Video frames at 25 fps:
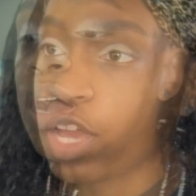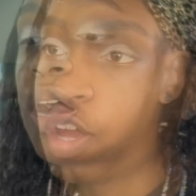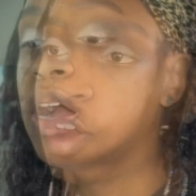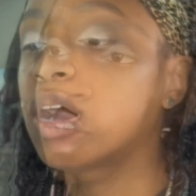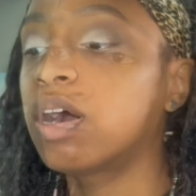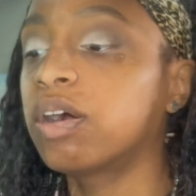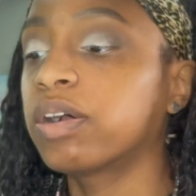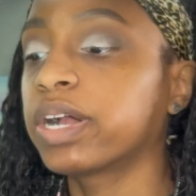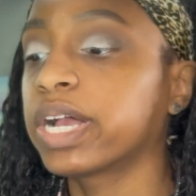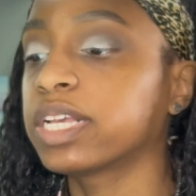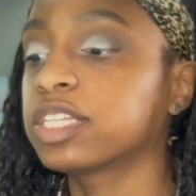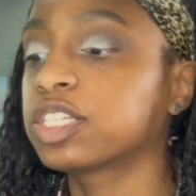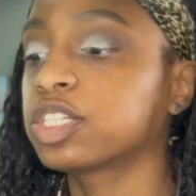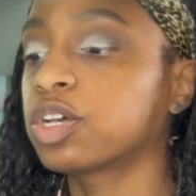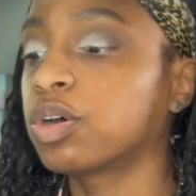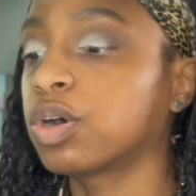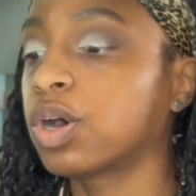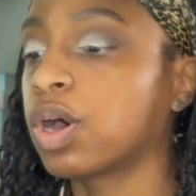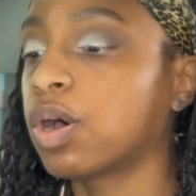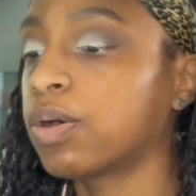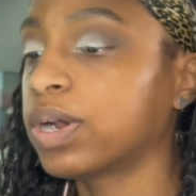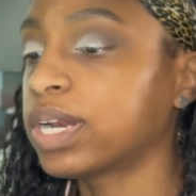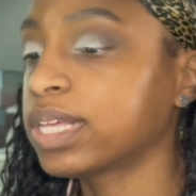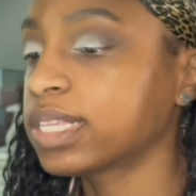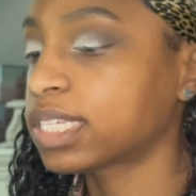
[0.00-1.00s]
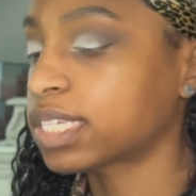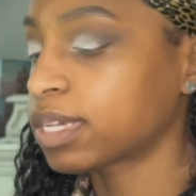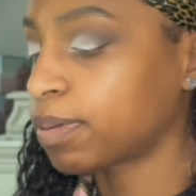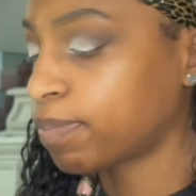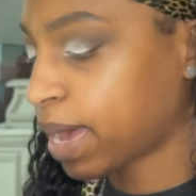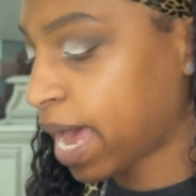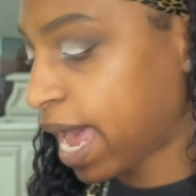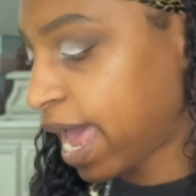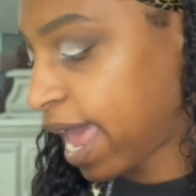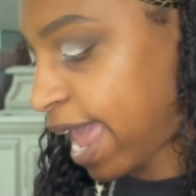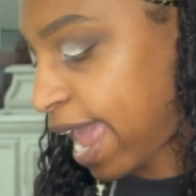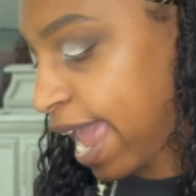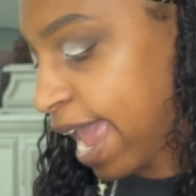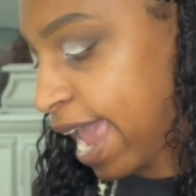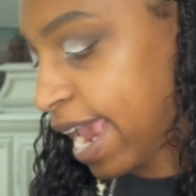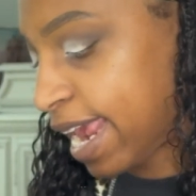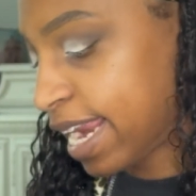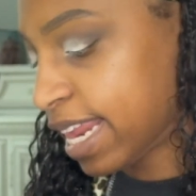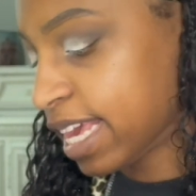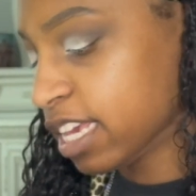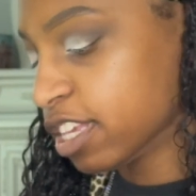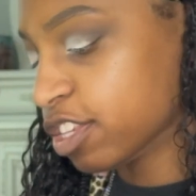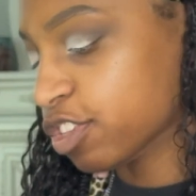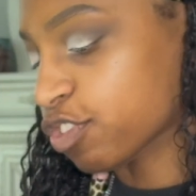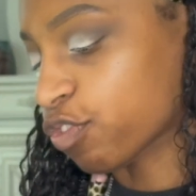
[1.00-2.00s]
Okay, so going into my
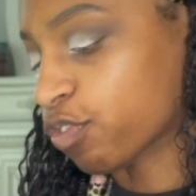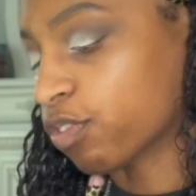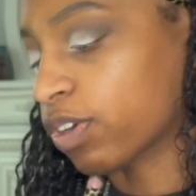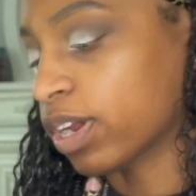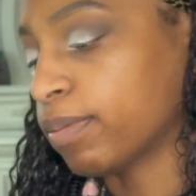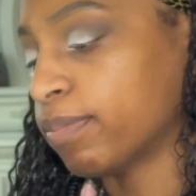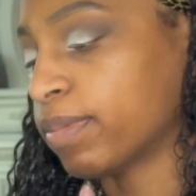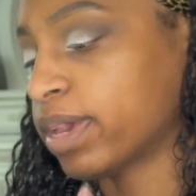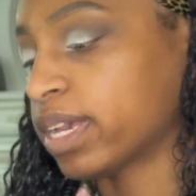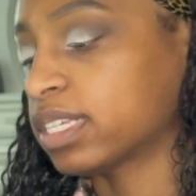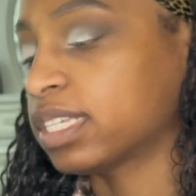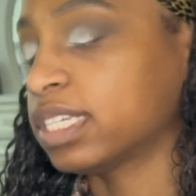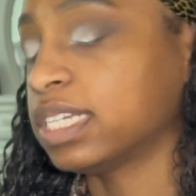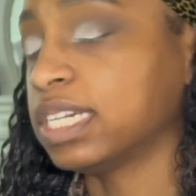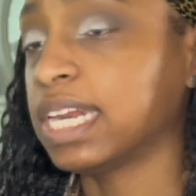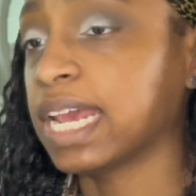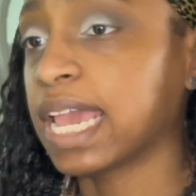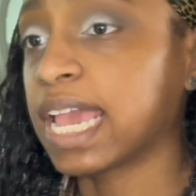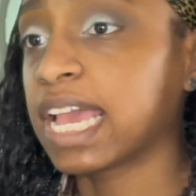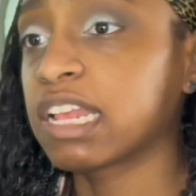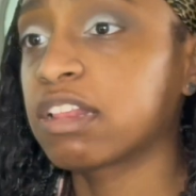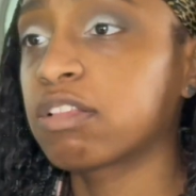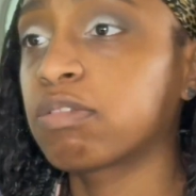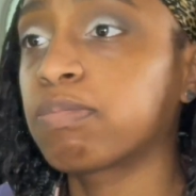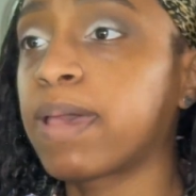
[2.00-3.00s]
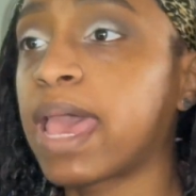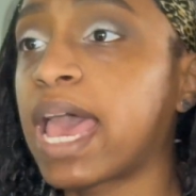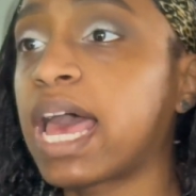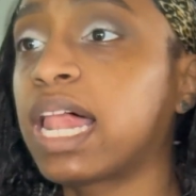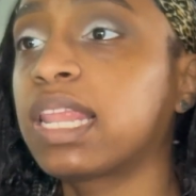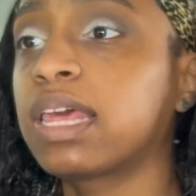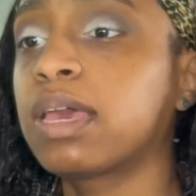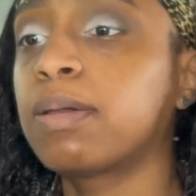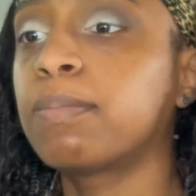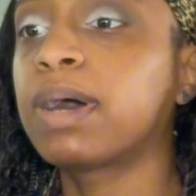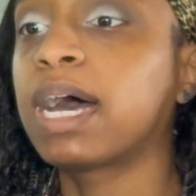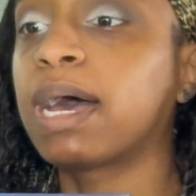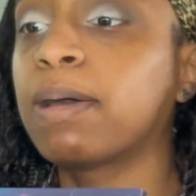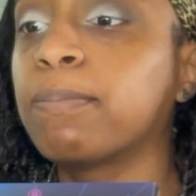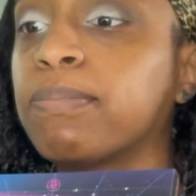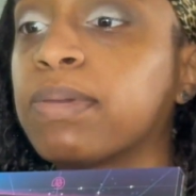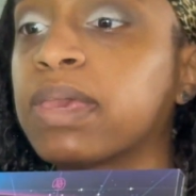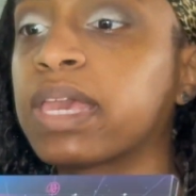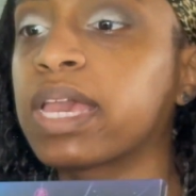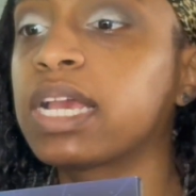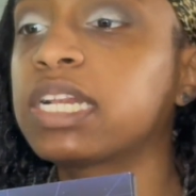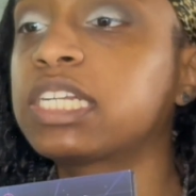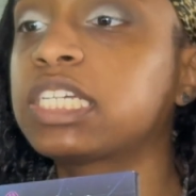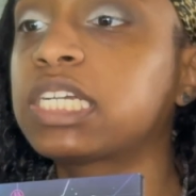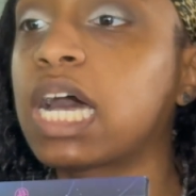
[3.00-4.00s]
80s Remix Dance palette by
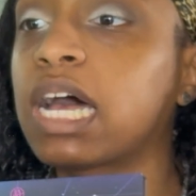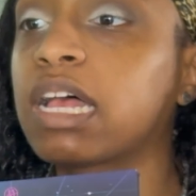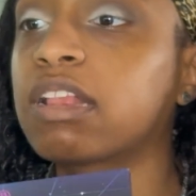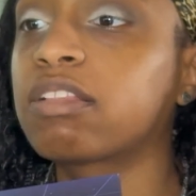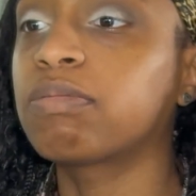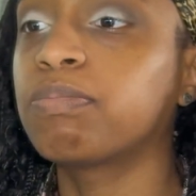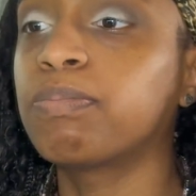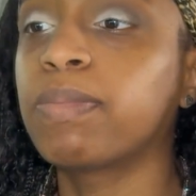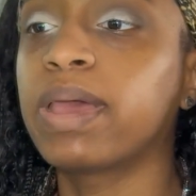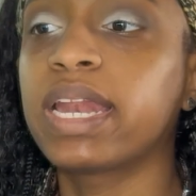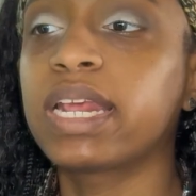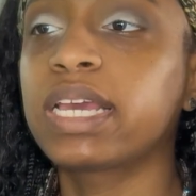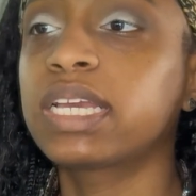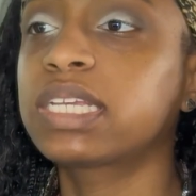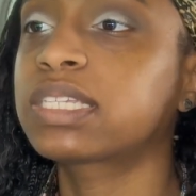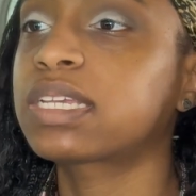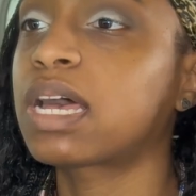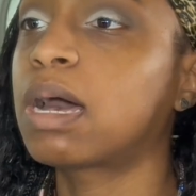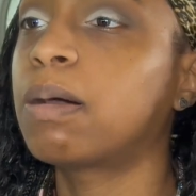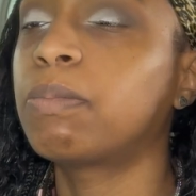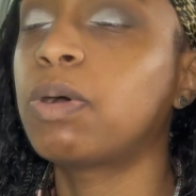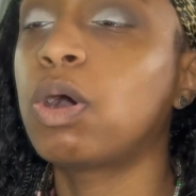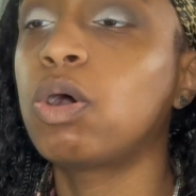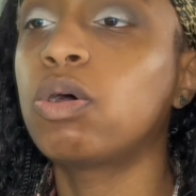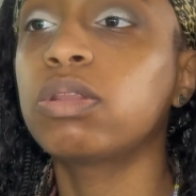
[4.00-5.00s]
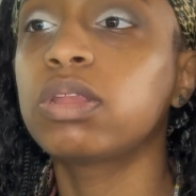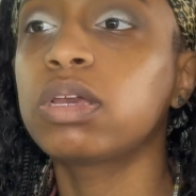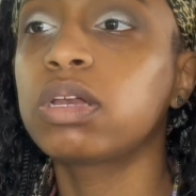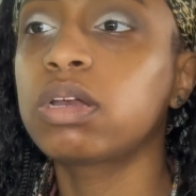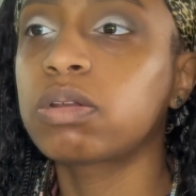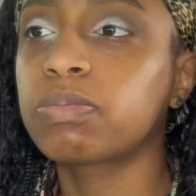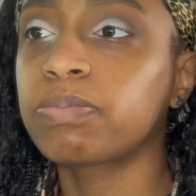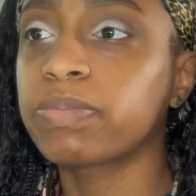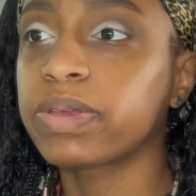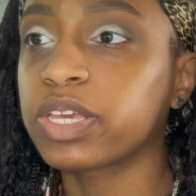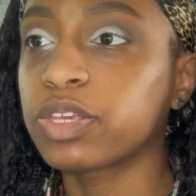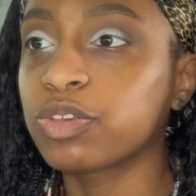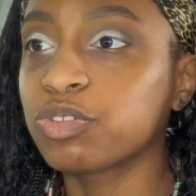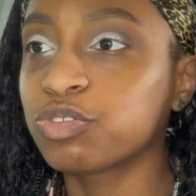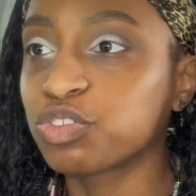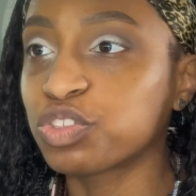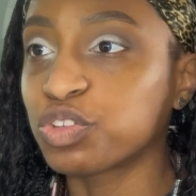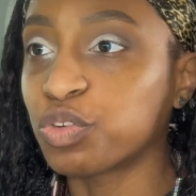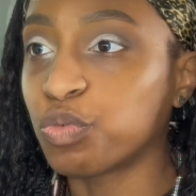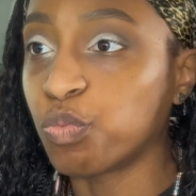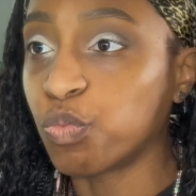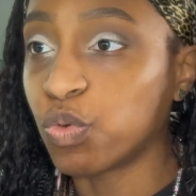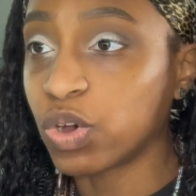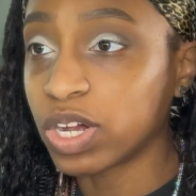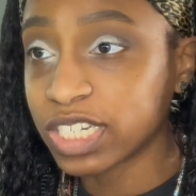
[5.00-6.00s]
BH Cosmetics, I'm only going to be
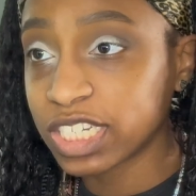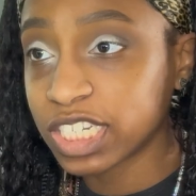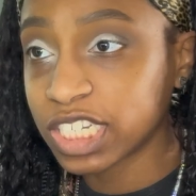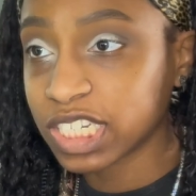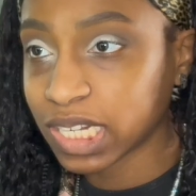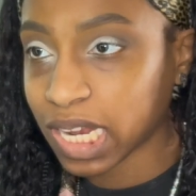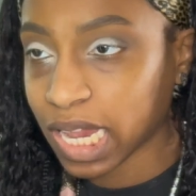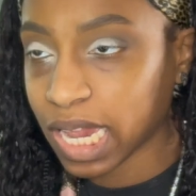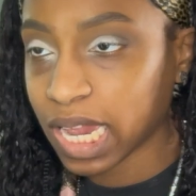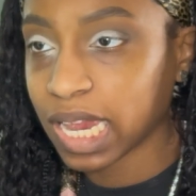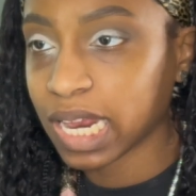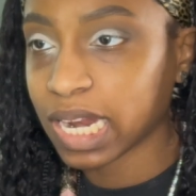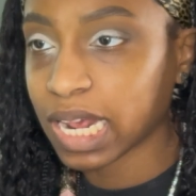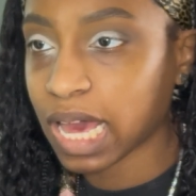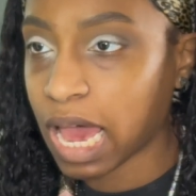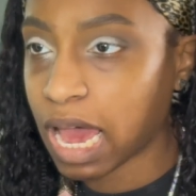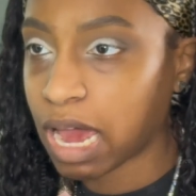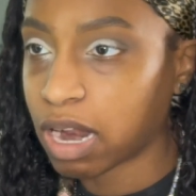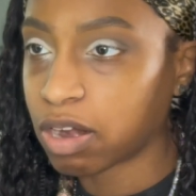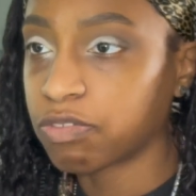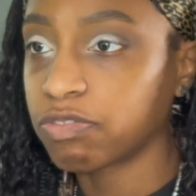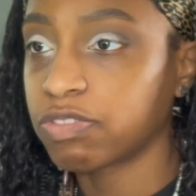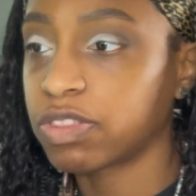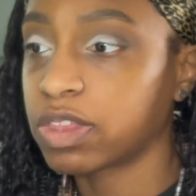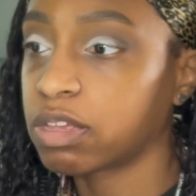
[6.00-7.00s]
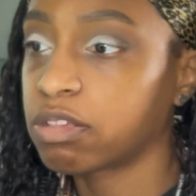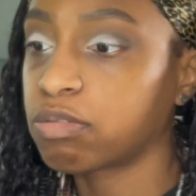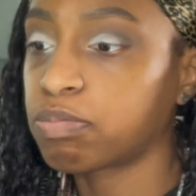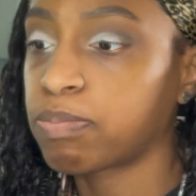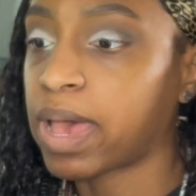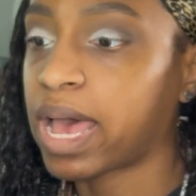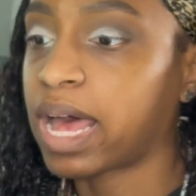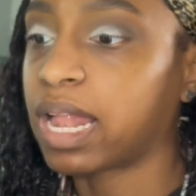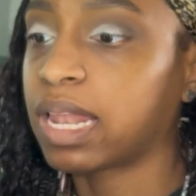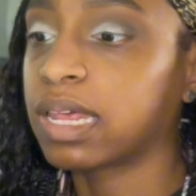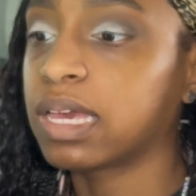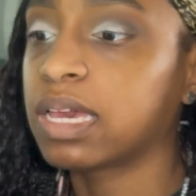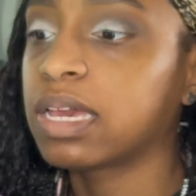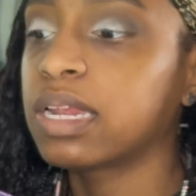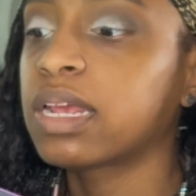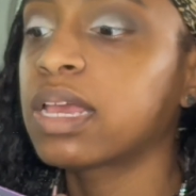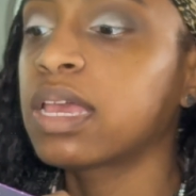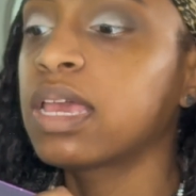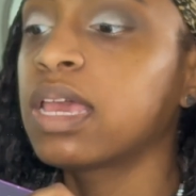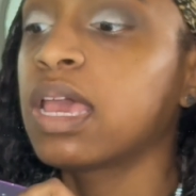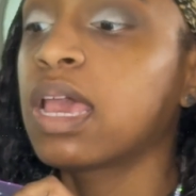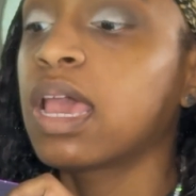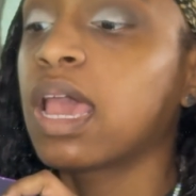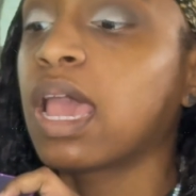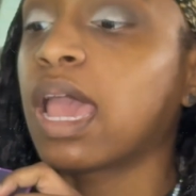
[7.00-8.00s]
using one shade out of this palette,
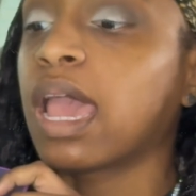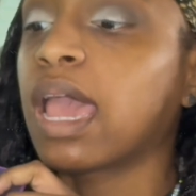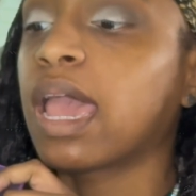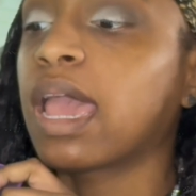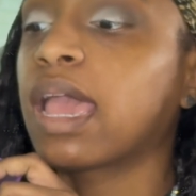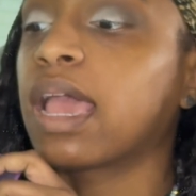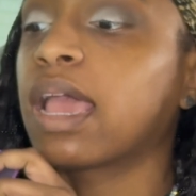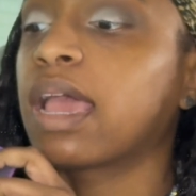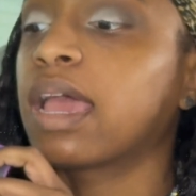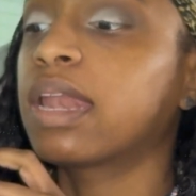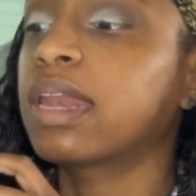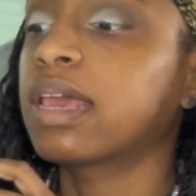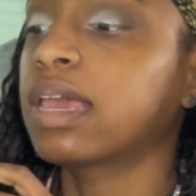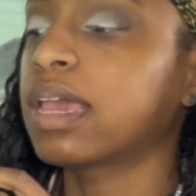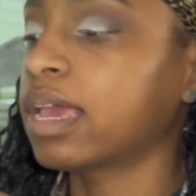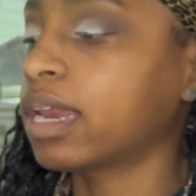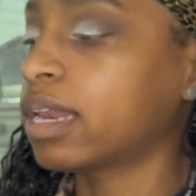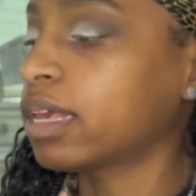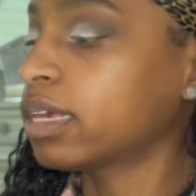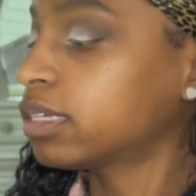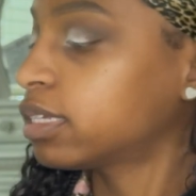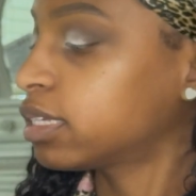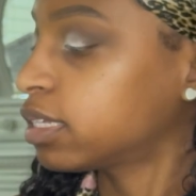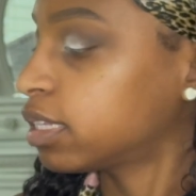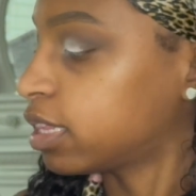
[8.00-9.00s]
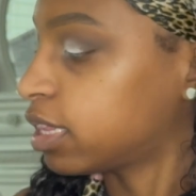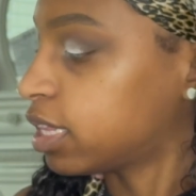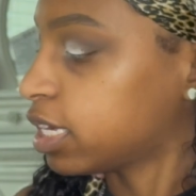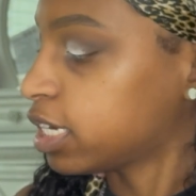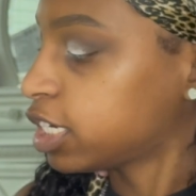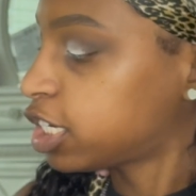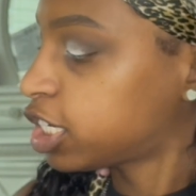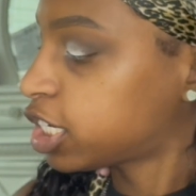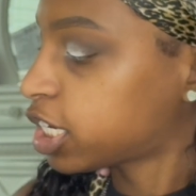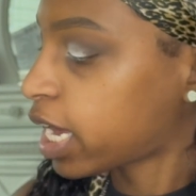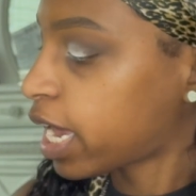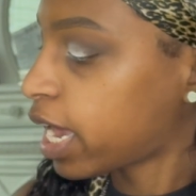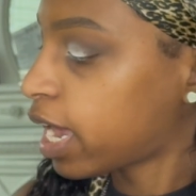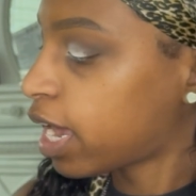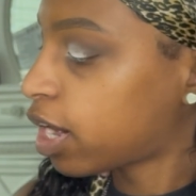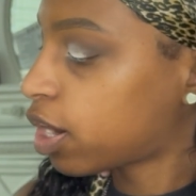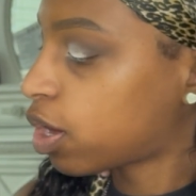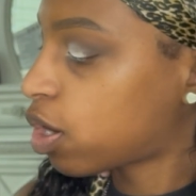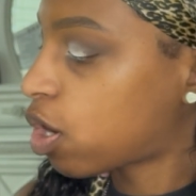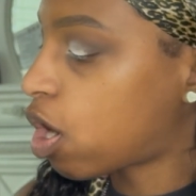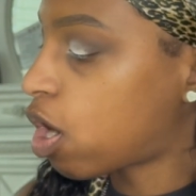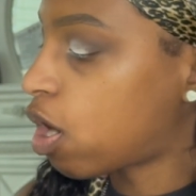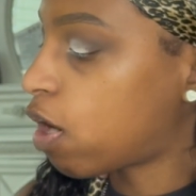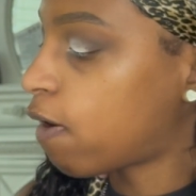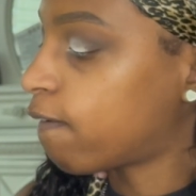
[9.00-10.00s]
and it is this shade
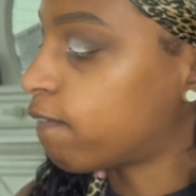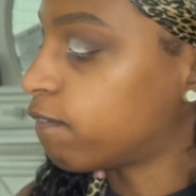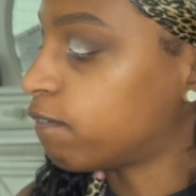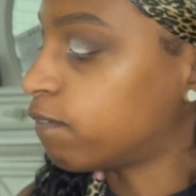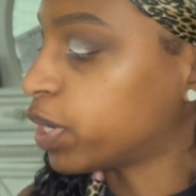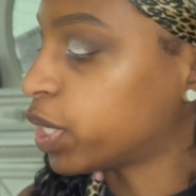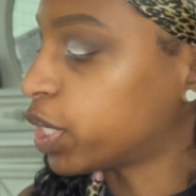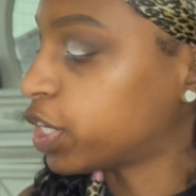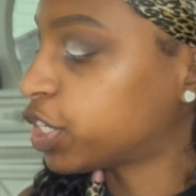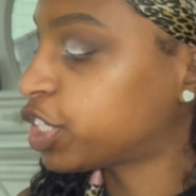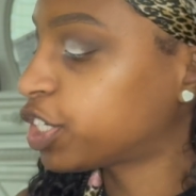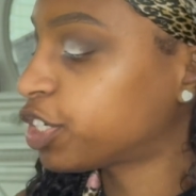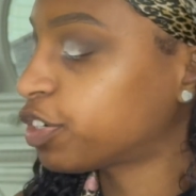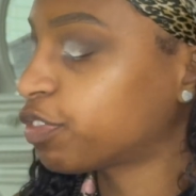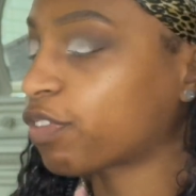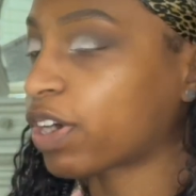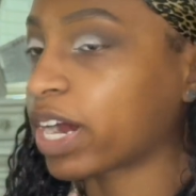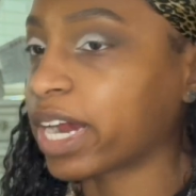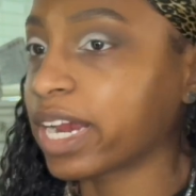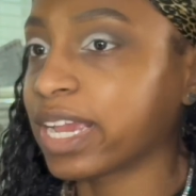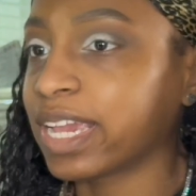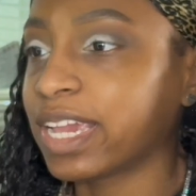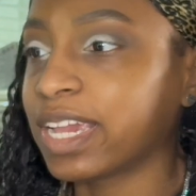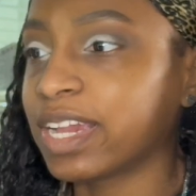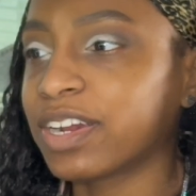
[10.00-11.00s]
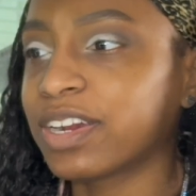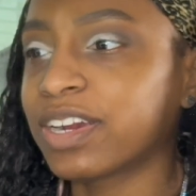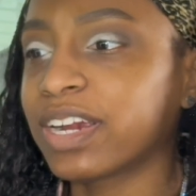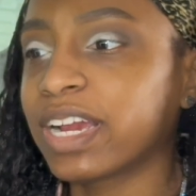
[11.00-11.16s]
called Virgin right here.